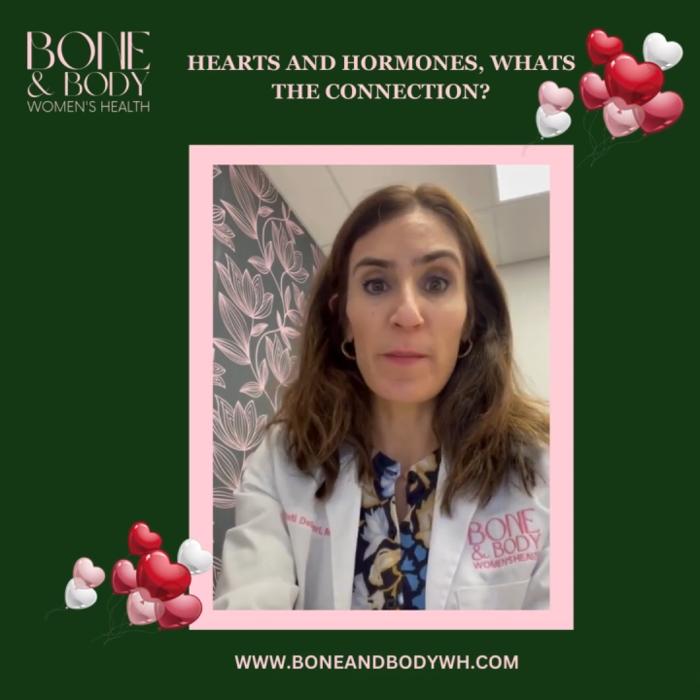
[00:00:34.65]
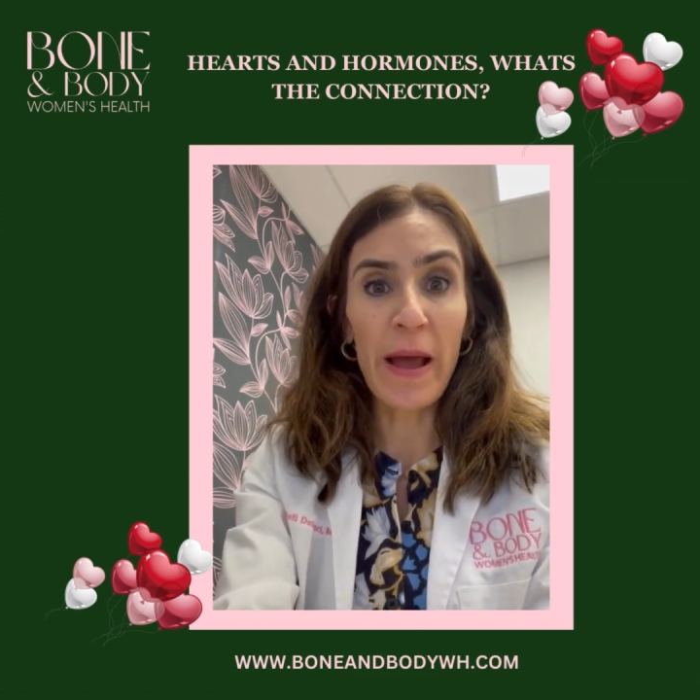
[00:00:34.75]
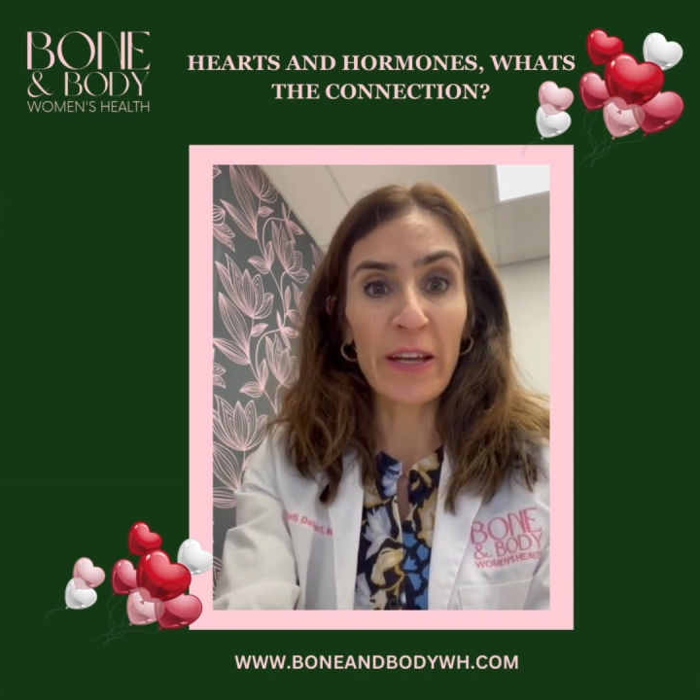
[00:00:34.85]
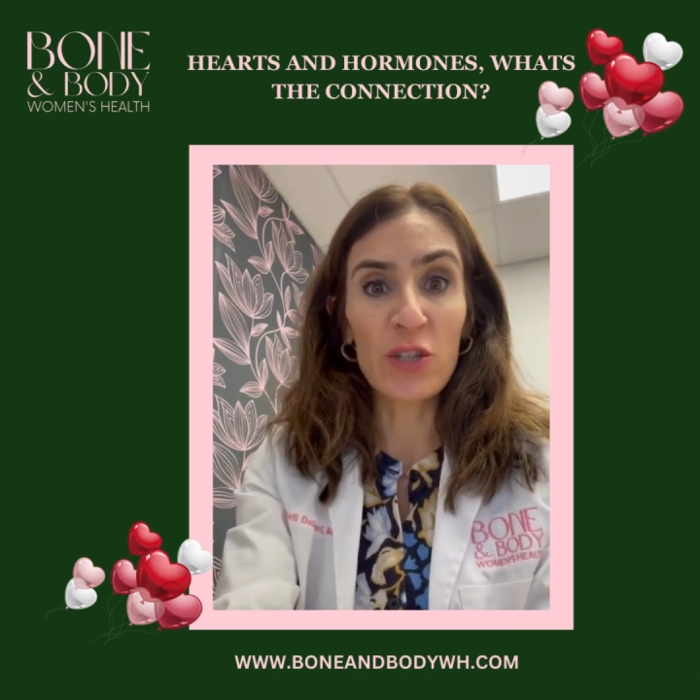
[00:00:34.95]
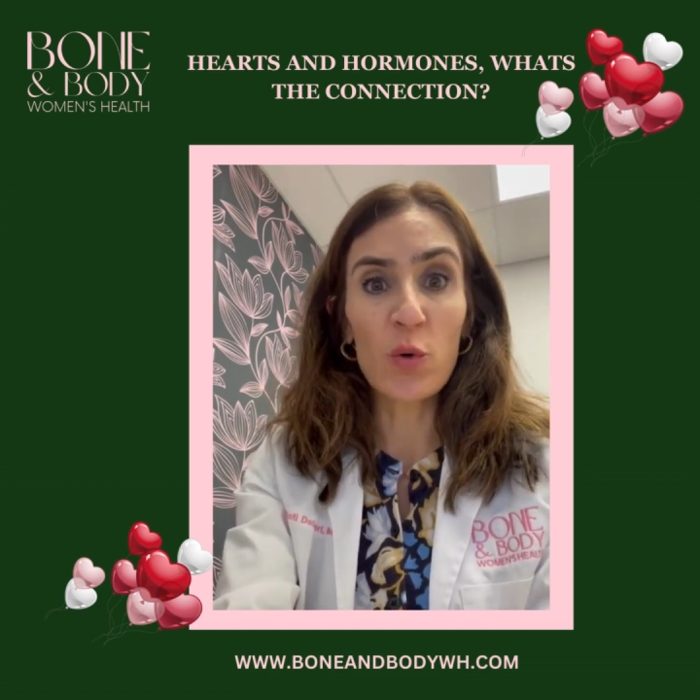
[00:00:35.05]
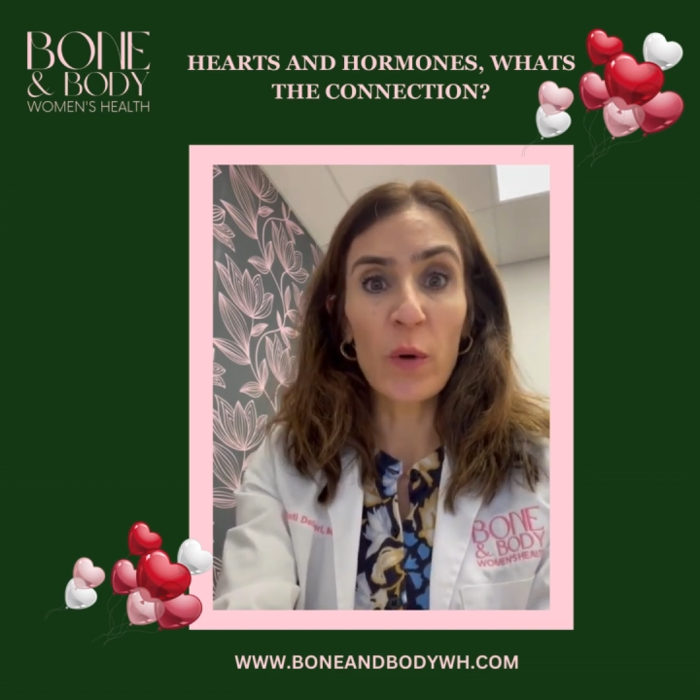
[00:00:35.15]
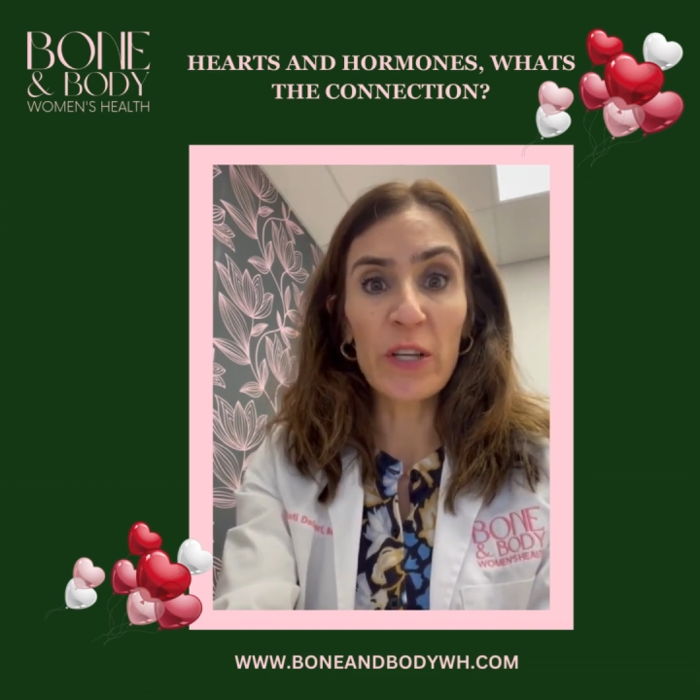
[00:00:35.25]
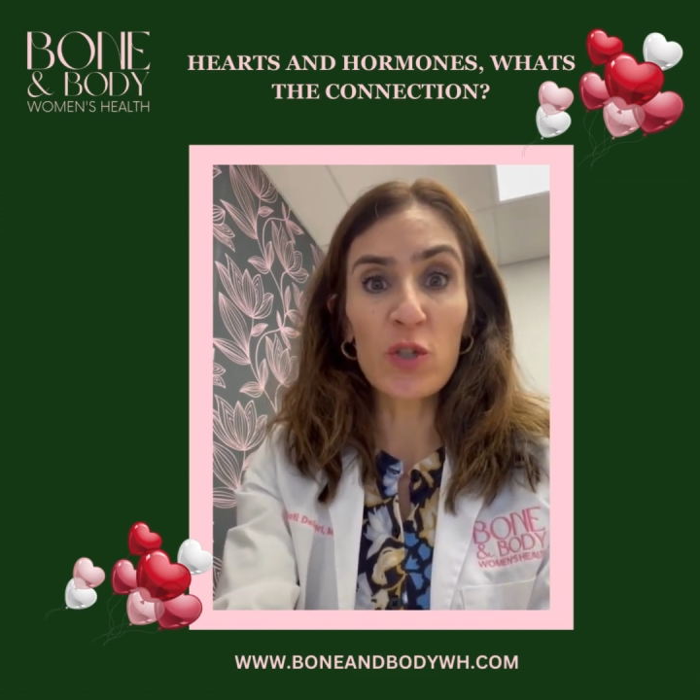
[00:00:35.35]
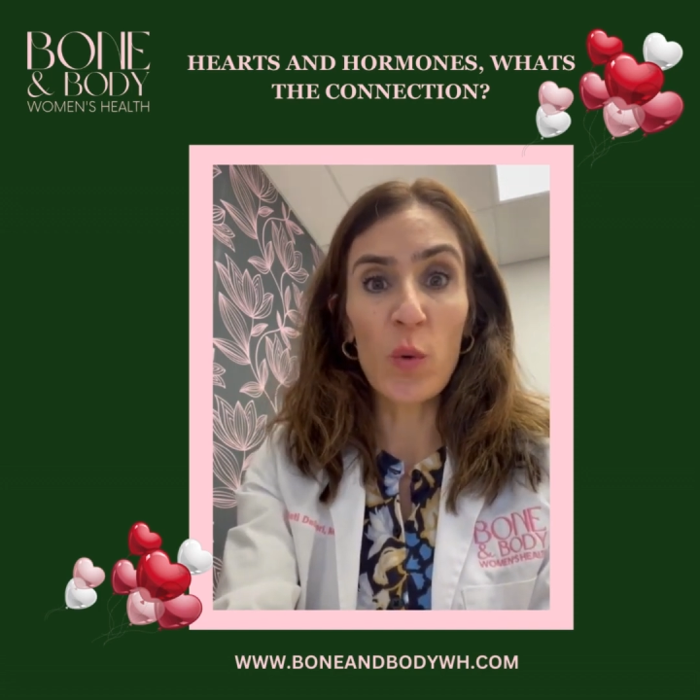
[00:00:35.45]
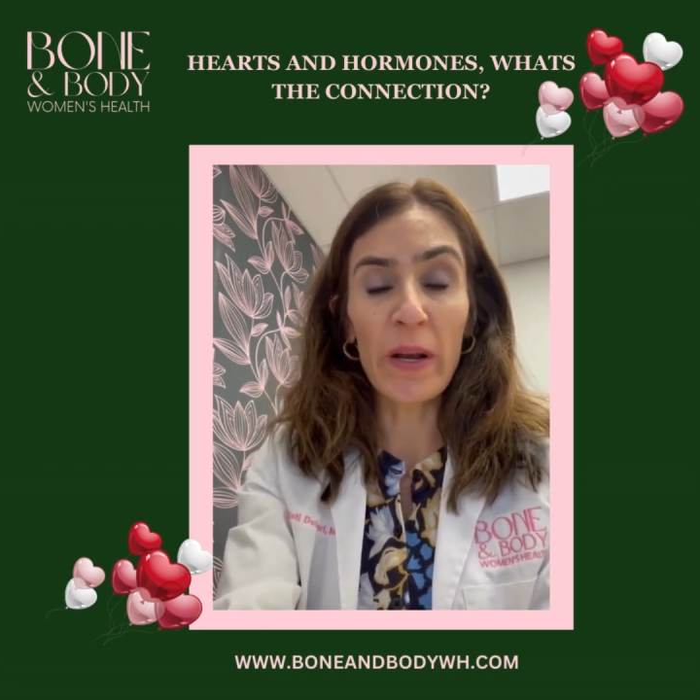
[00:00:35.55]
back in
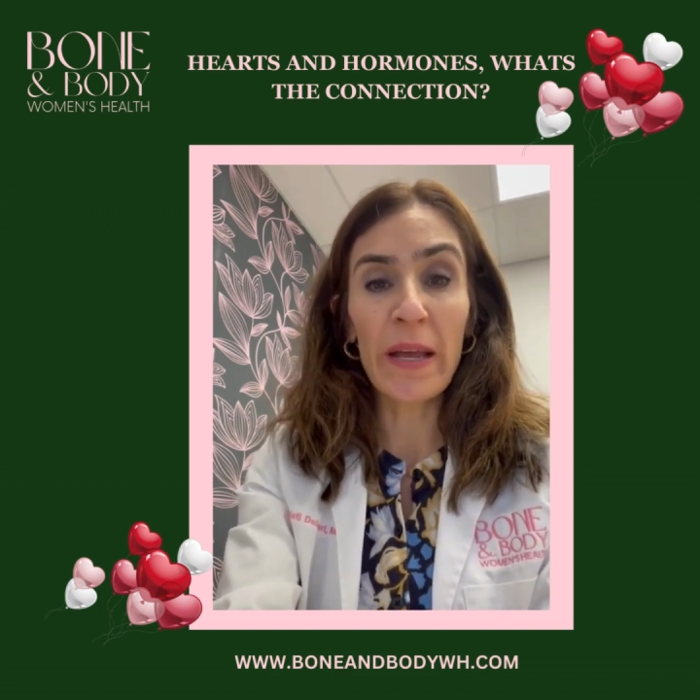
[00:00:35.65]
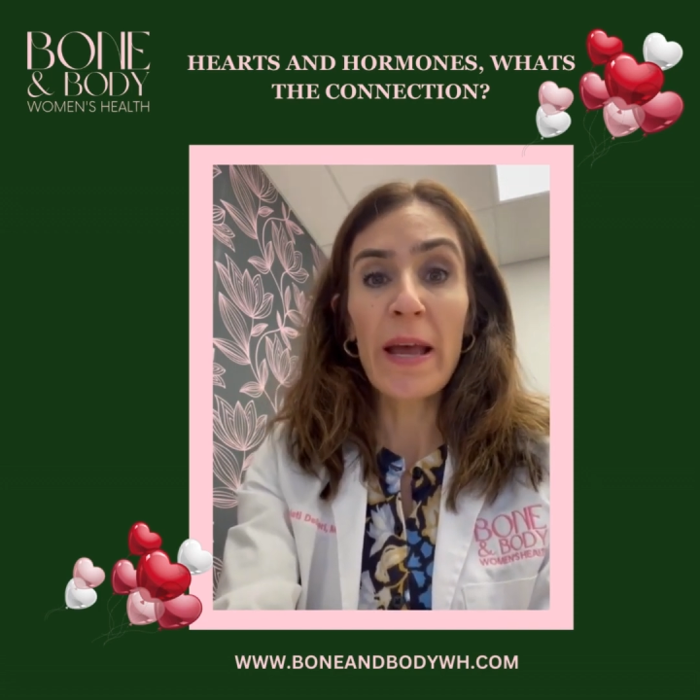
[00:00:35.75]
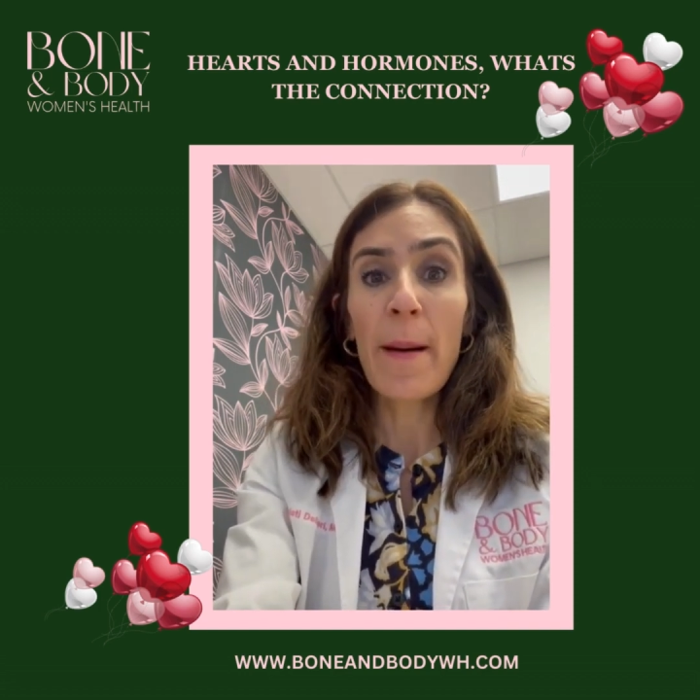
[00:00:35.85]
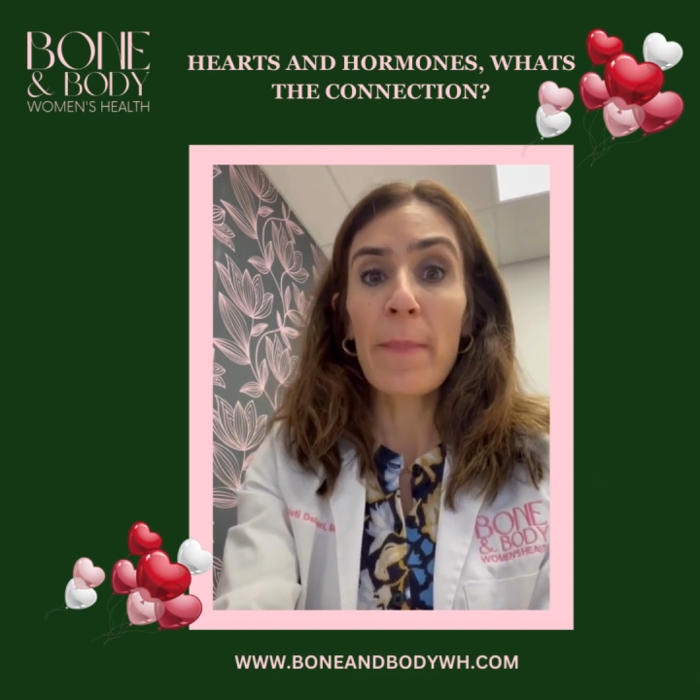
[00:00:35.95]
2020